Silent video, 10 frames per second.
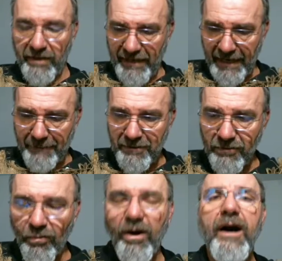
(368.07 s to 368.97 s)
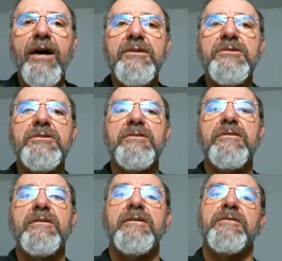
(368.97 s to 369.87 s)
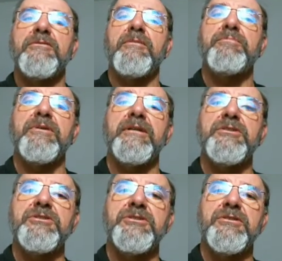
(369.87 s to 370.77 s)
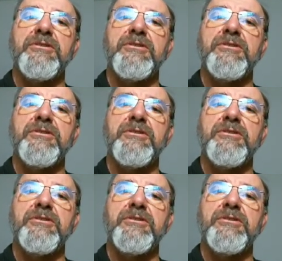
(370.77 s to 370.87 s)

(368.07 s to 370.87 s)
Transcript: happened was the British